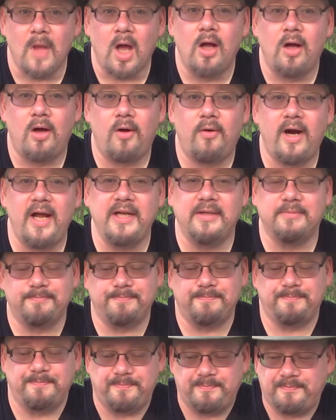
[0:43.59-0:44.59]
All right.
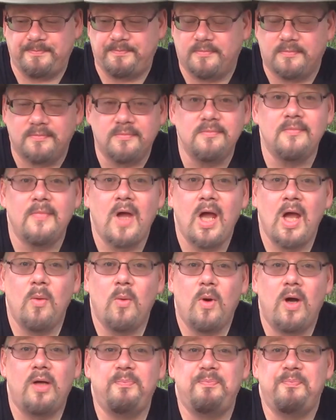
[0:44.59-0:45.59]

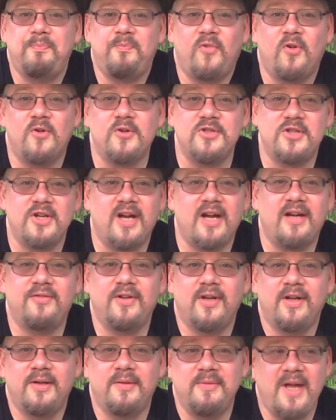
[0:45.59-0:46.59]
Well, first
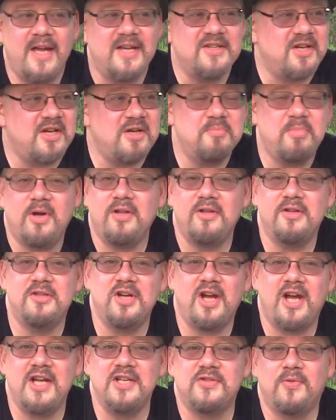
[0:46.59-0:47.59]
off, yes, I
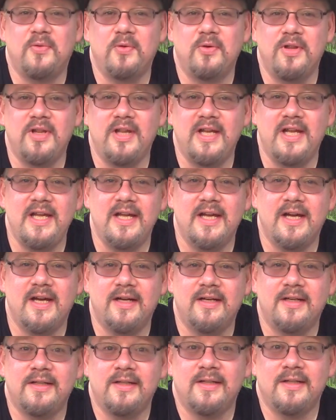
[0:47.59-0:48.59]
apologize for
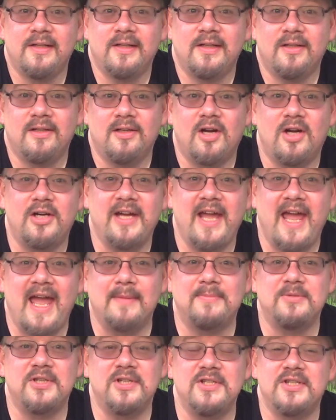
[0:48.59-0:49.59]
the long
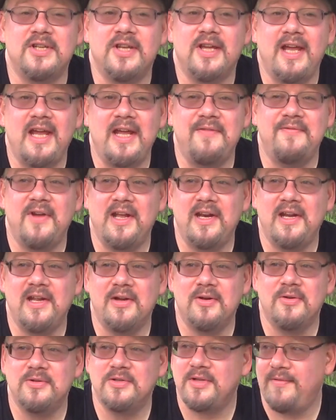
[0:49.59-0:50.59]
absence in
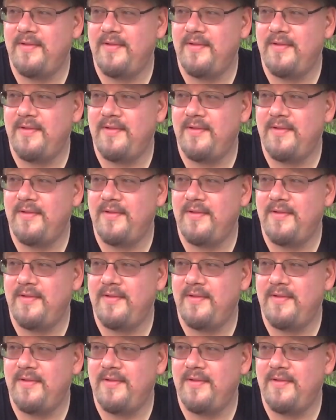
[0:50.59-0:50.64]
videos.